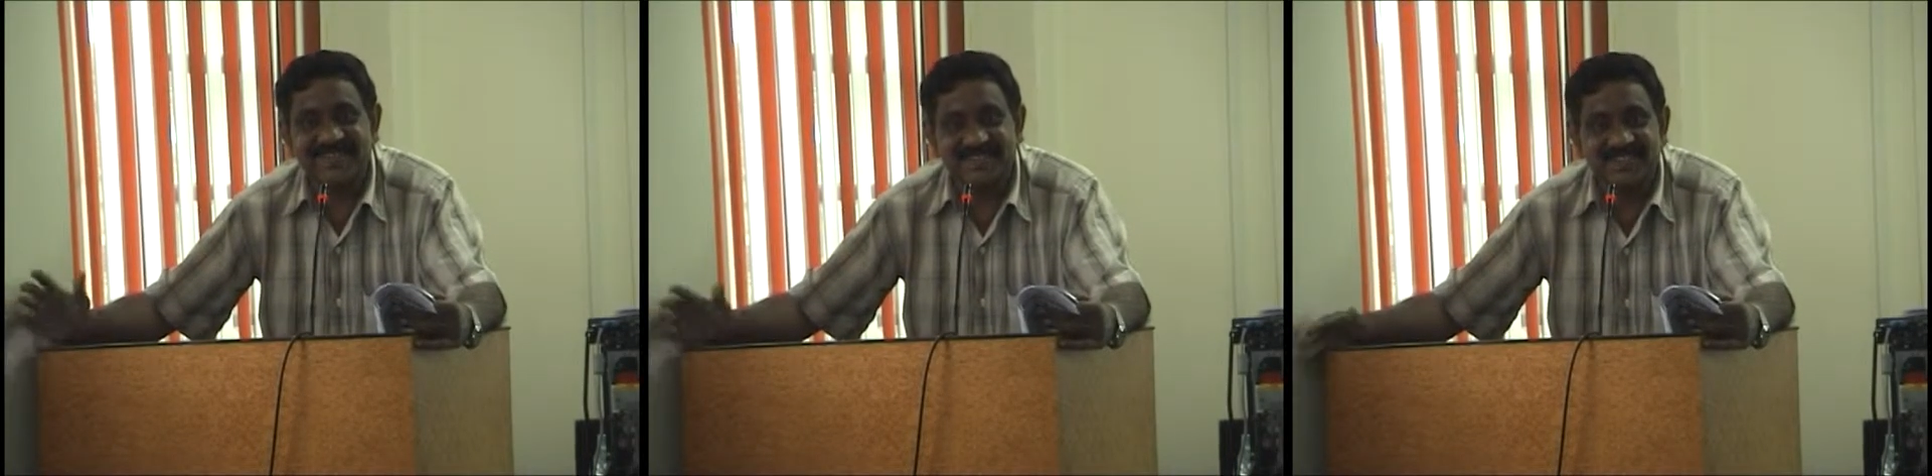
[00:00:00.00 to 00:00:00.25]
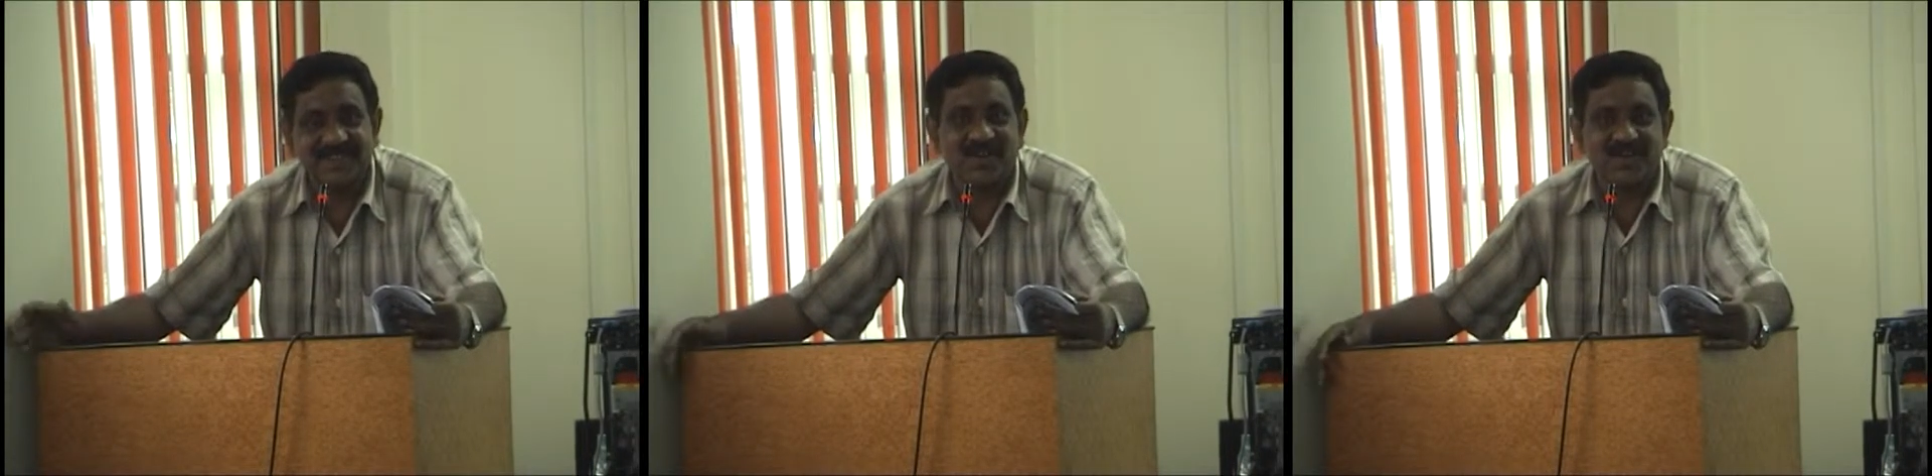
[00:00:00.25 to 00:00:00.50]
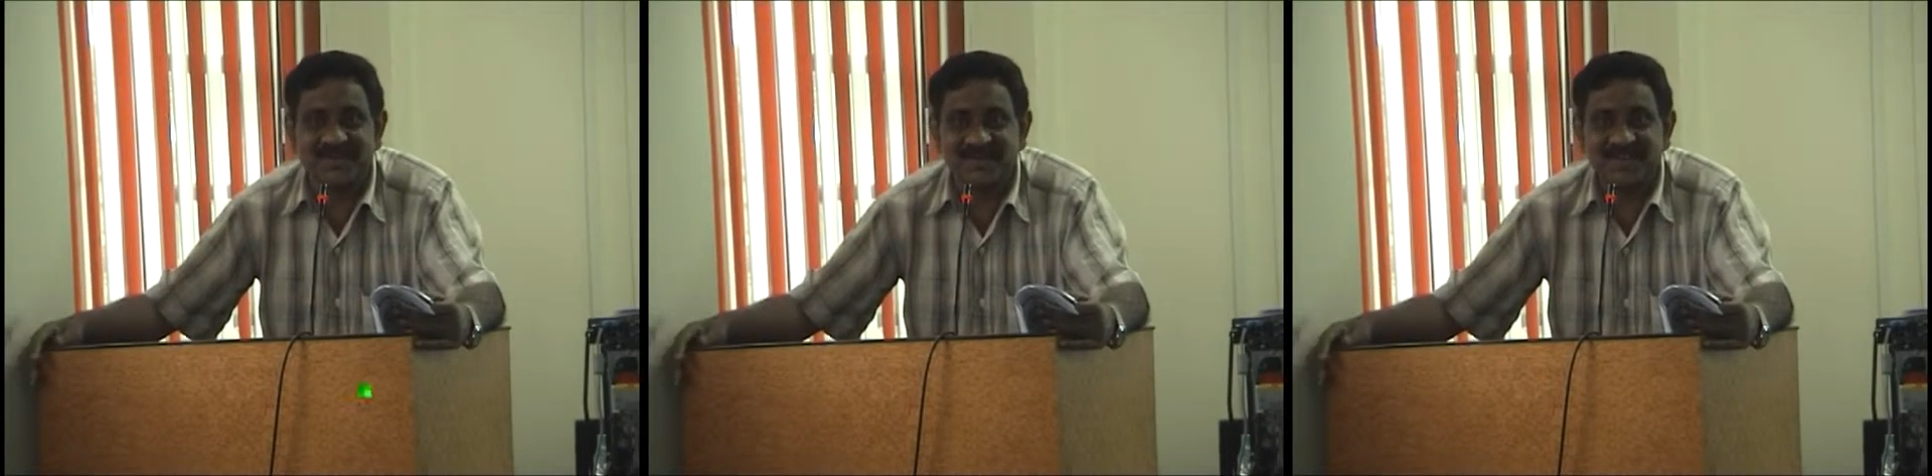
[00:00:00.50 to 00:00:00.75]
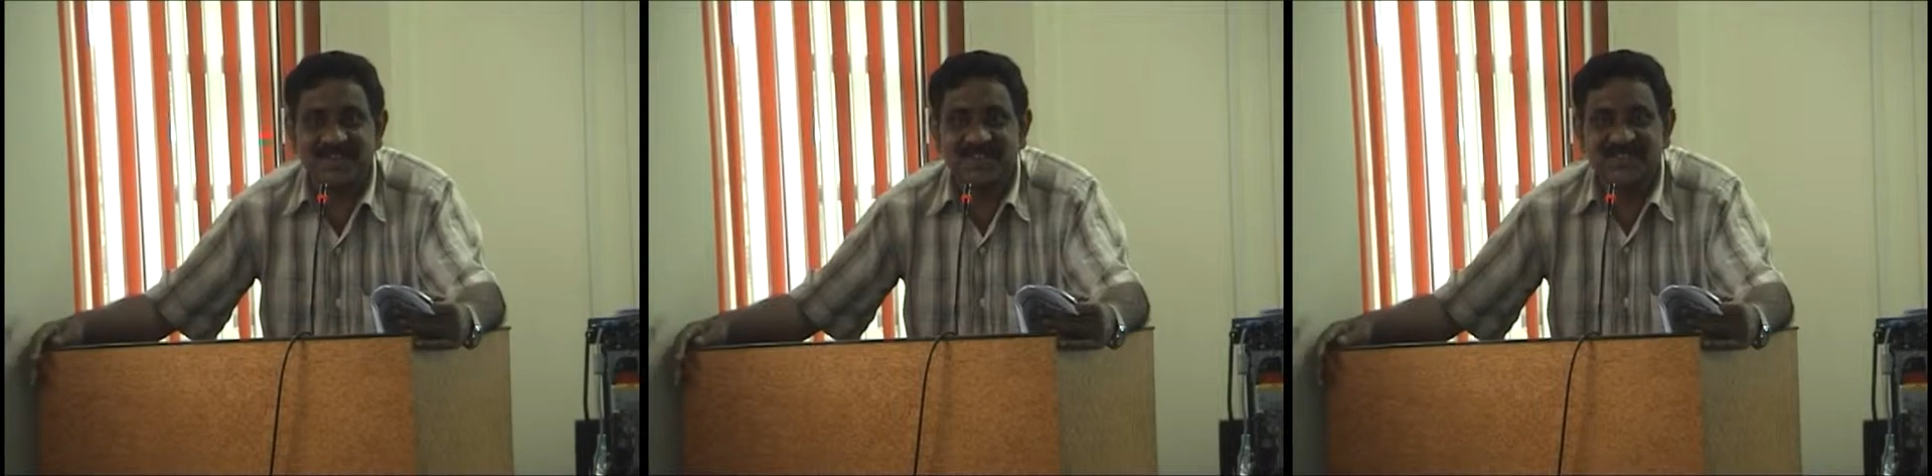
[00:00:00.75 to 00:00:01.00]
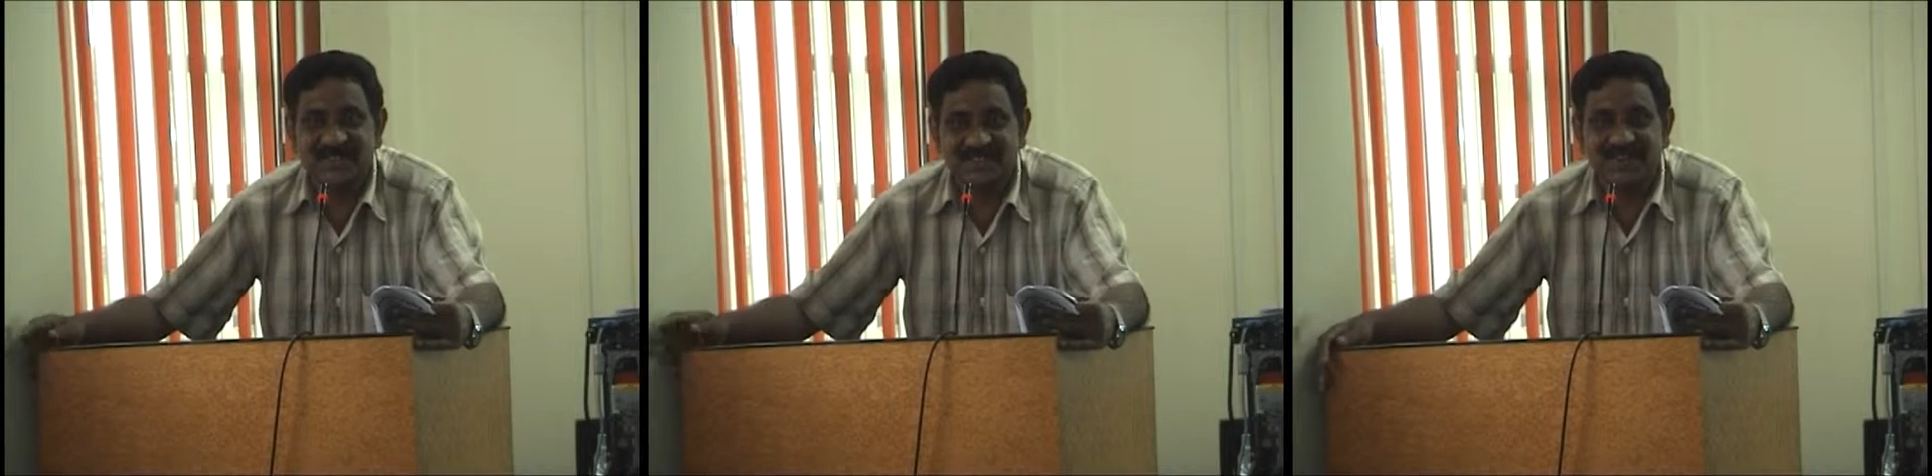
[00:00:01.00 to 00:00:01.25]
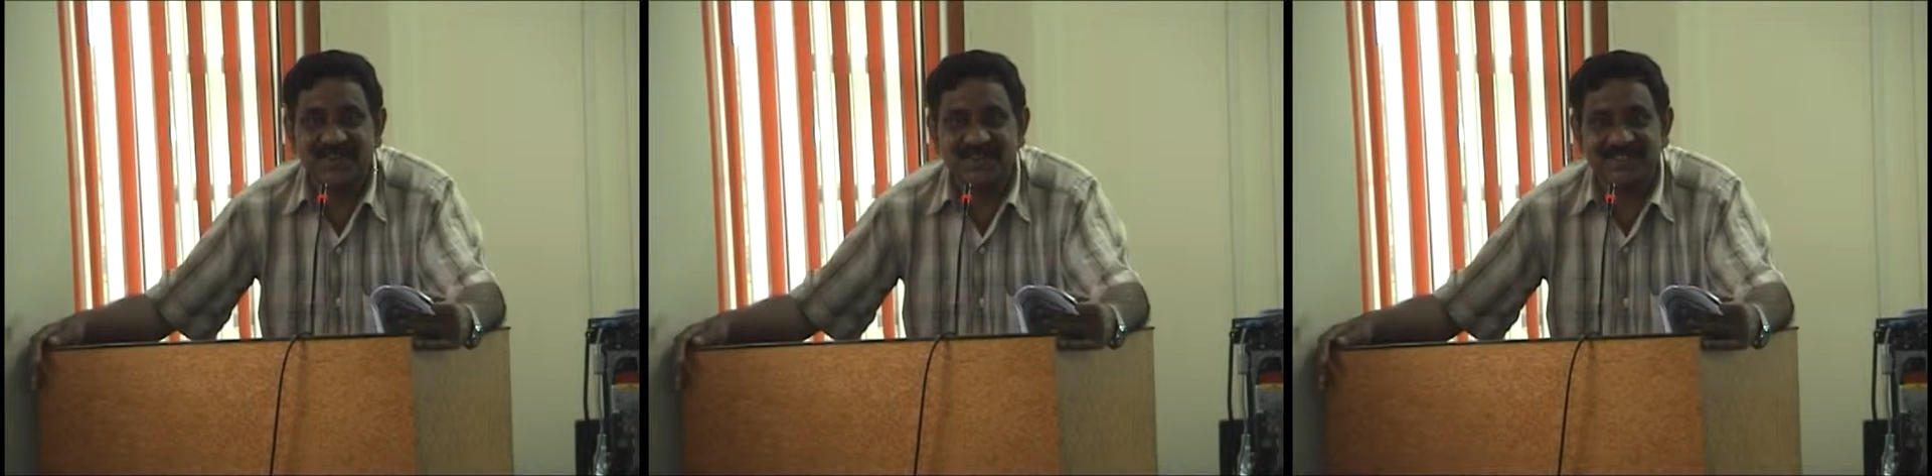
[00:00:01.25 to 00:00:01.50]
teacher of
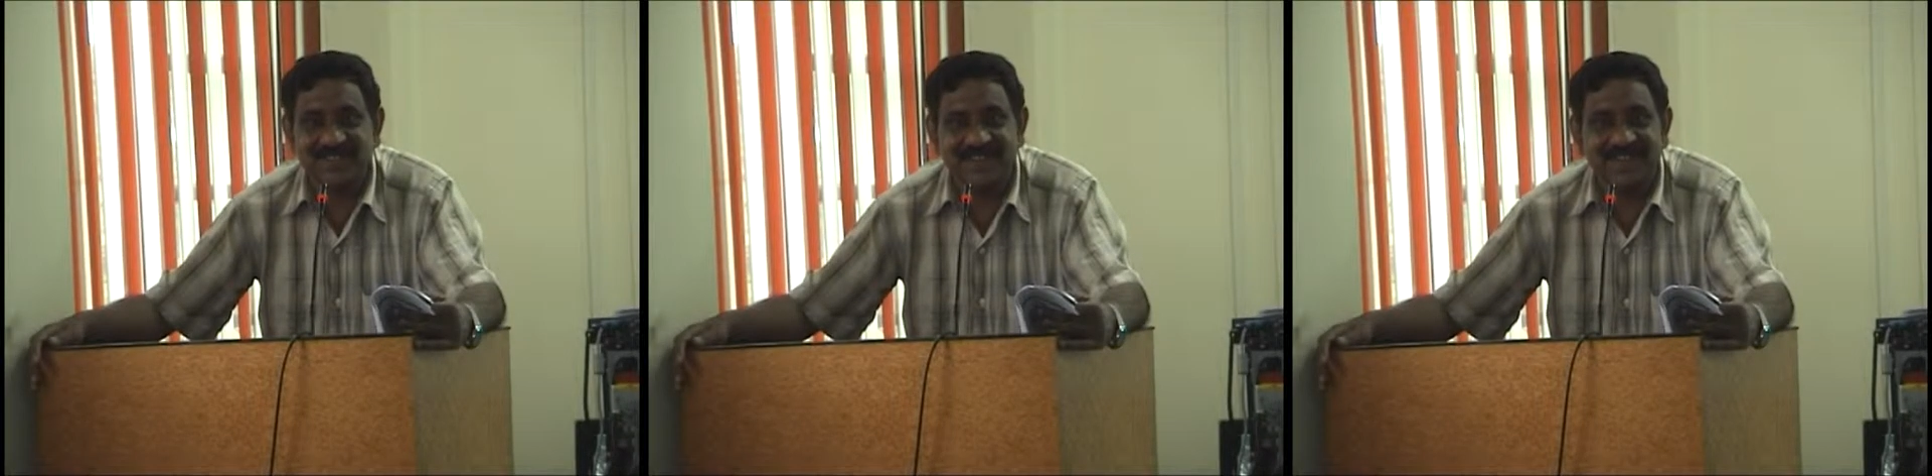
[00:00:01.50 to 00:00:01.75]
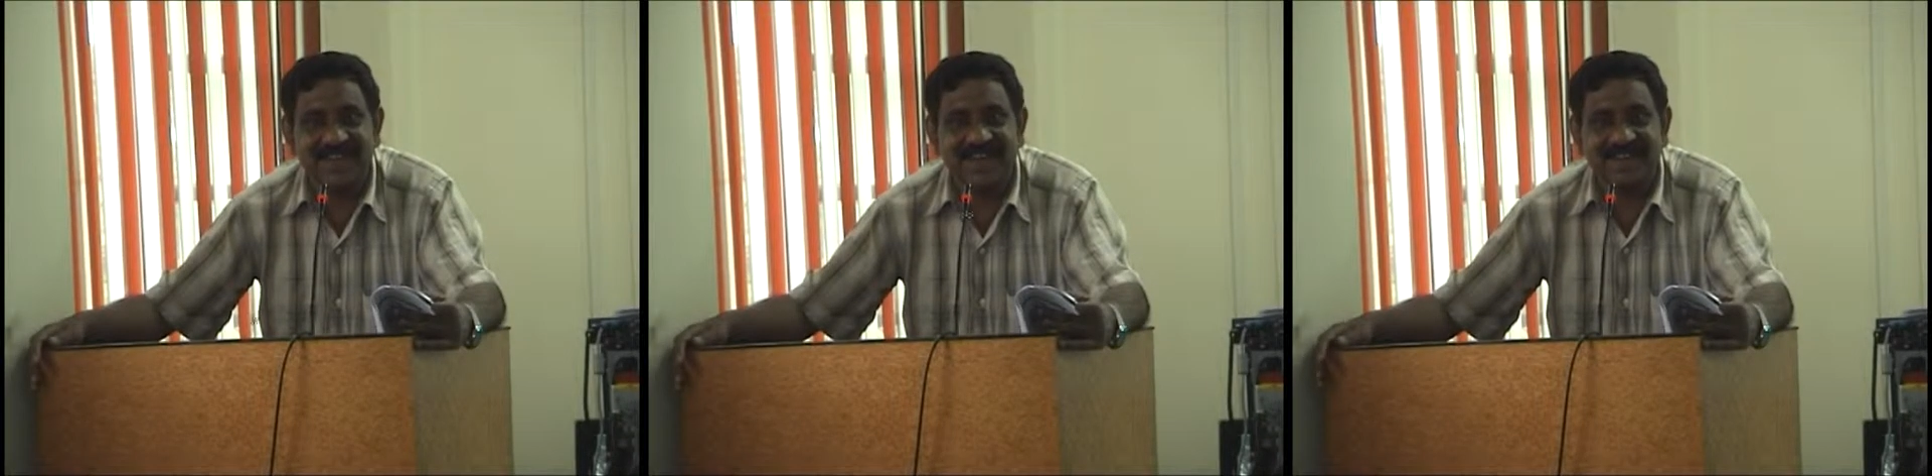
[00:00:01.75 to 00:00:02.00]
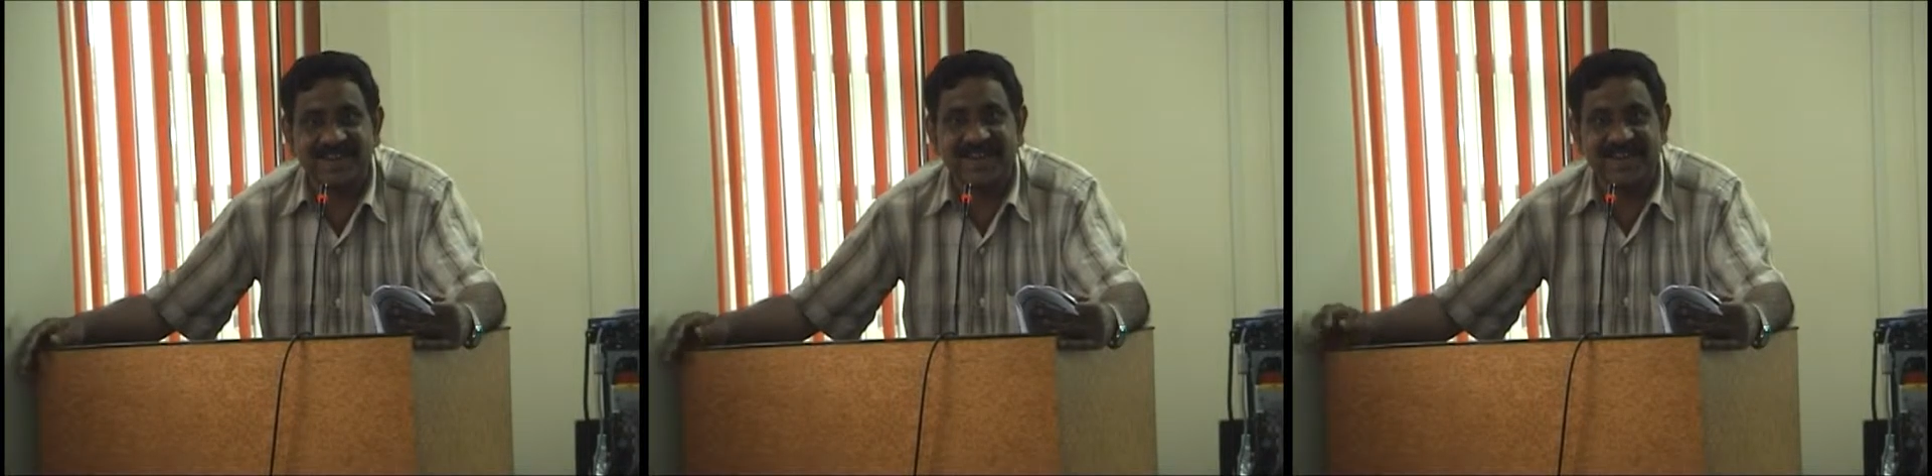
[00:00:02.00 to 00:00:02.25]
sociology, and